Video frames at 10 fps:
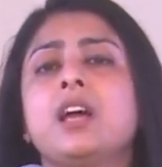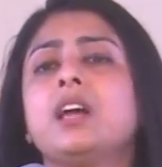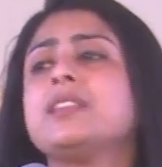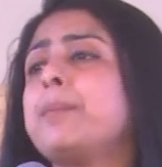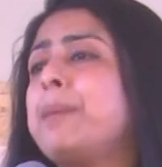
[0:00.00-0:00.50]

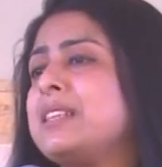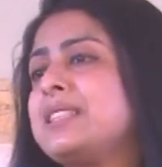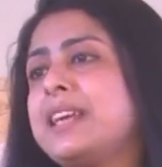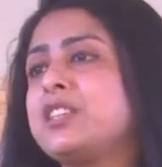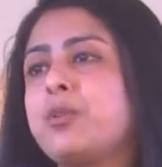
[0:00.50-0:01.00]
the best
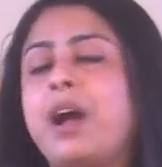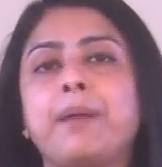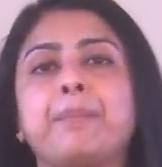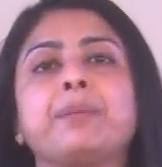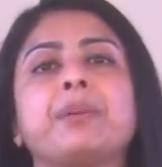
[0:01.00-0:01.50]
thing to
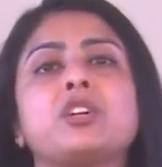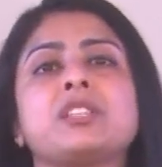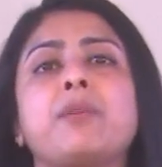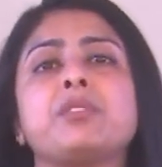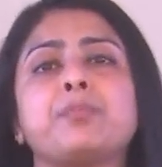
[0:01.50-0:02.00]
happen, because
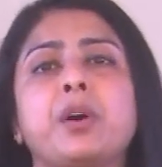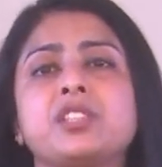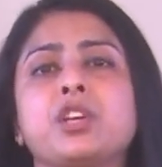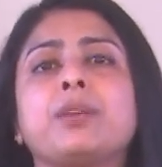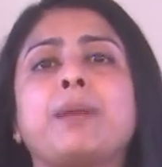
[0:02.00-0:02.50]
I was
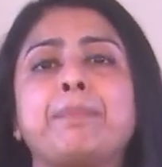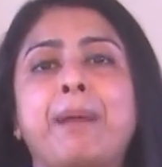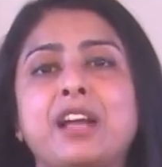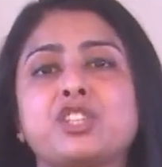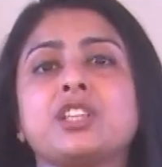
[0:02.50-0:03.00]
pursuing my
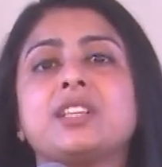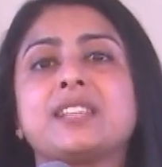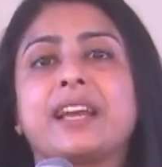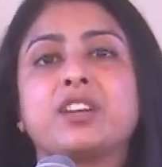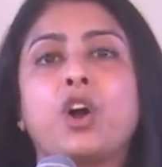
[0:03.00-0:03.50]
passion in
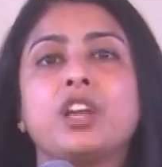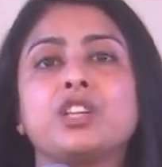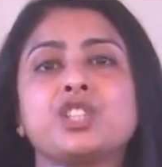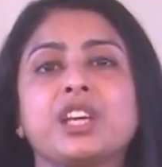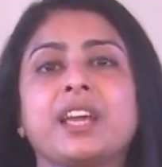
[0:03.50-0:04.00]

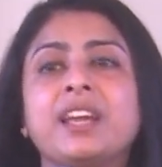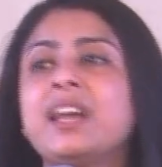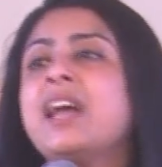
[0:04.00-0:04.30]
technology,